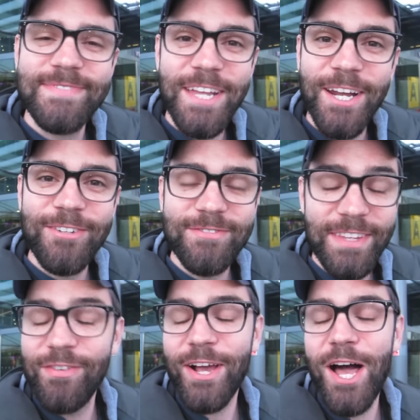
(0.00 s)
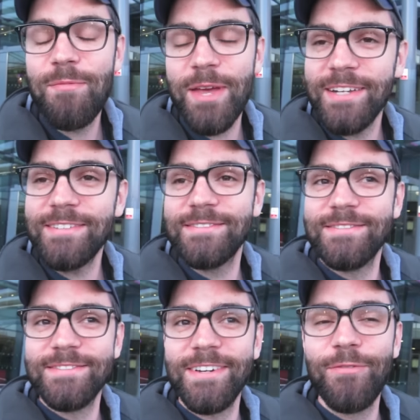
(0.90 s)
you know, leave a comment
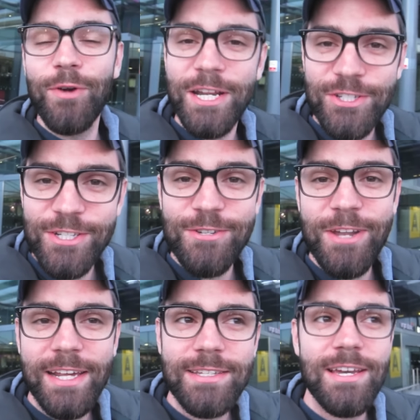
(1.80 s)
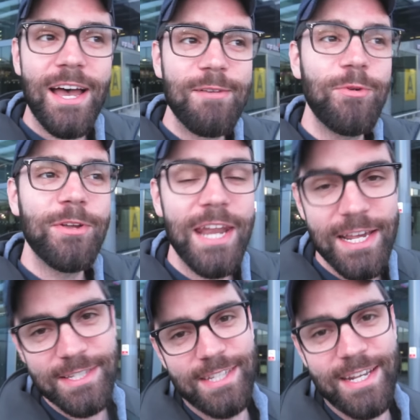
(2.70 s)
of what I should do next time or the
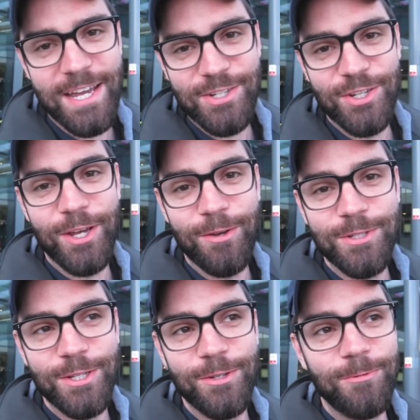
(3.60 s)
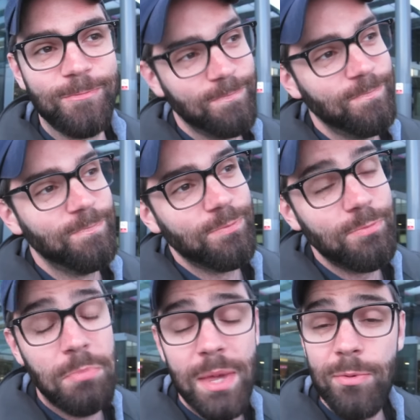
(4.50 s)
next city I should go to
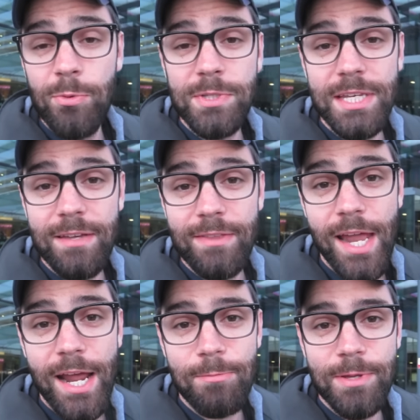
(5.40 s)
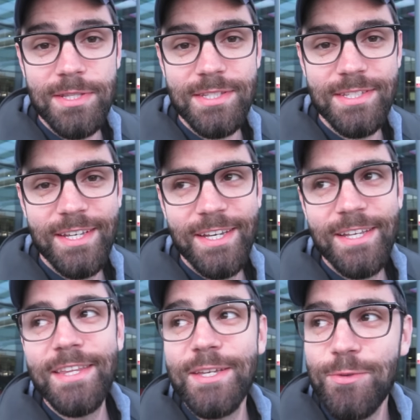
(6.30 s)
maybe we'll see if that happens.
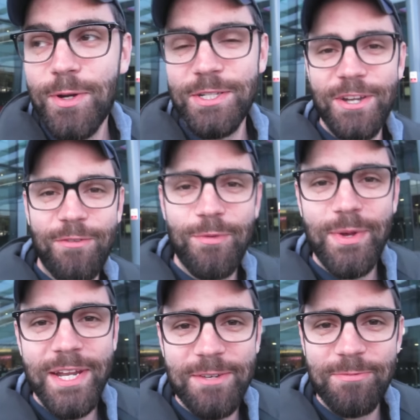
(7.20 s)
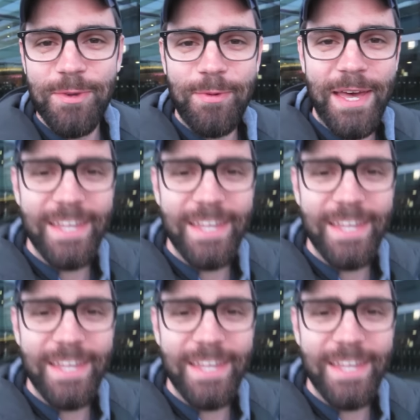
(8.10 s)
Thanks for watching everybody. Bye